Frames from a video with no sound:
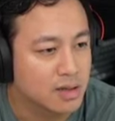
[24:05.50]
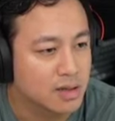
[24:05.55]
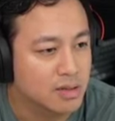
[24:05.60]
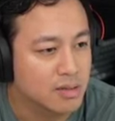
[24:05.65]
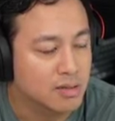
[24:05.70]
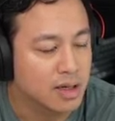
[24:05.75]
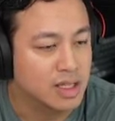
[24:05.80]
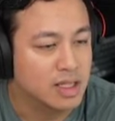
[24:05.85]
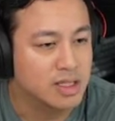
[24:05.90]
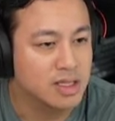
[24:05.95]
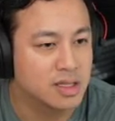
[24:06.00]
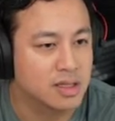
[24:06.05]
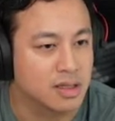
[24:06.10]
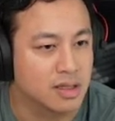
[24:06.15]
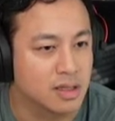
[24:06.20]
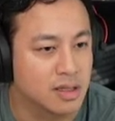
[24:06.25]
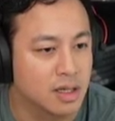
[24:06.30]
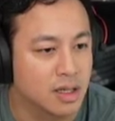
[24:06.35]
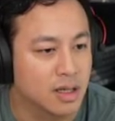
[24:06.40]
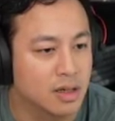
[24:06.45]

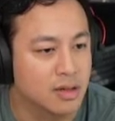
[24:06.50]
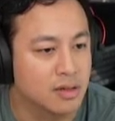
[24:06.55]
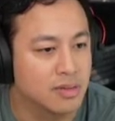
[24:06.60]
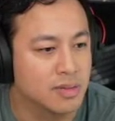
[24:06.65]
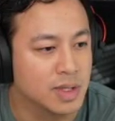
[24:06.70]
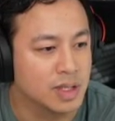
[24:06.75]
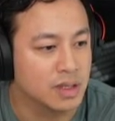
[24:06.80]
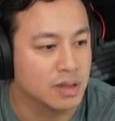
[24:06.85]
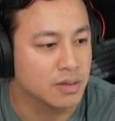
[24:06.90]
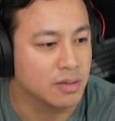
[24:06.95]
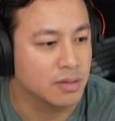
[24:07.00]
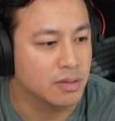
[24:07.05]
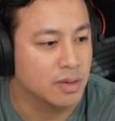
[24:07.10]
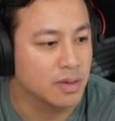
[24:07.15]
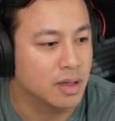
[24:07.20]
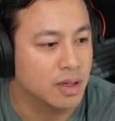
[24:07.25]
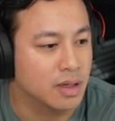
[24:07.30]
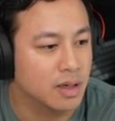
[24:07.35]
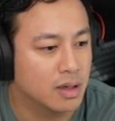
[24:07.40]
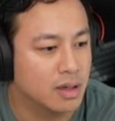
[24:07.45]
Register code mirror,
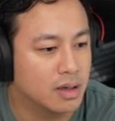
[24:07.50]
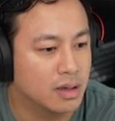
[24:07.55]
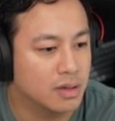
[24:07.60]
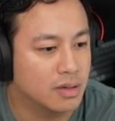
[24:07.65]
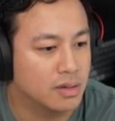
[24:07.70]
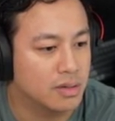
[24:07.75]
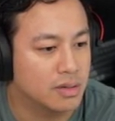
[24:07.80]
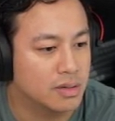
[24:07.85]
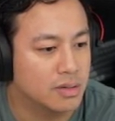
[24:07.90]
whoa.